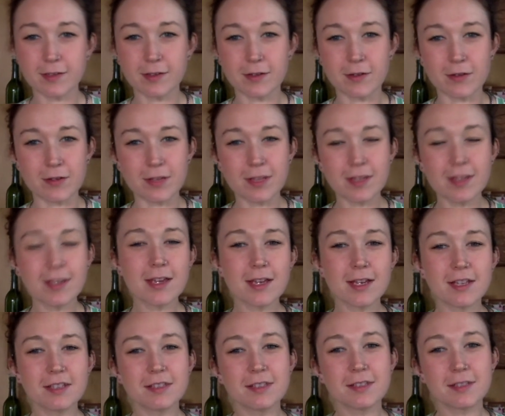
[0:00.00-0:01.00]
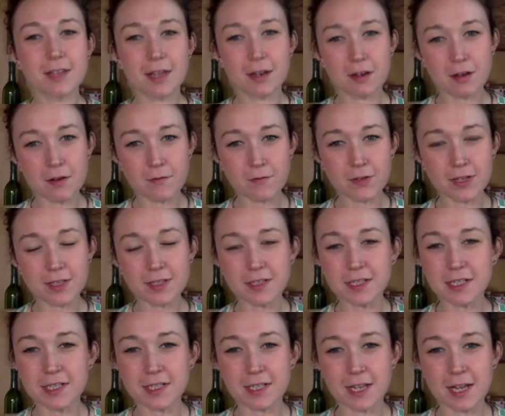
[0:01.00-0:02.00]
So get the kids, get a comfy
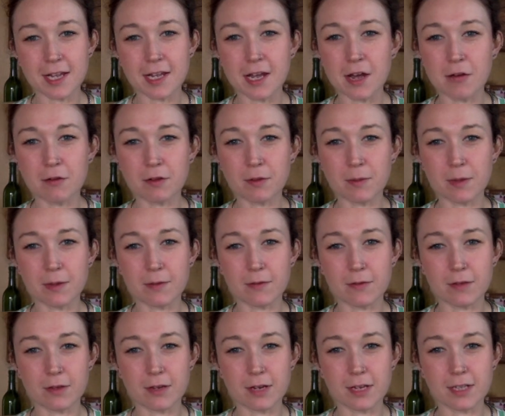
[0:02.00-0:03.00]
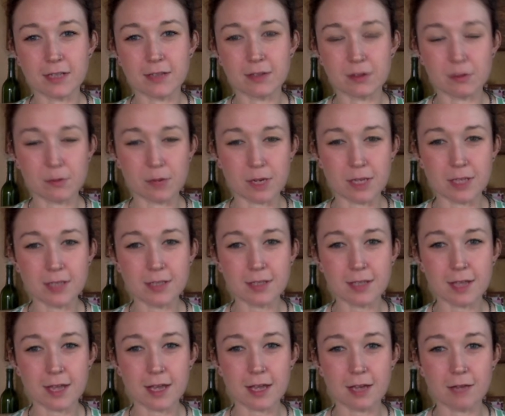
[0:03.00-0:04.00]
seat, and hang out with me for the next few minutes,
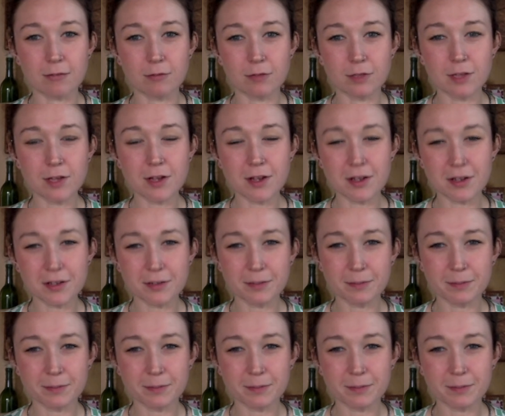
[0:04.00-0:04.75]
and we'll talk.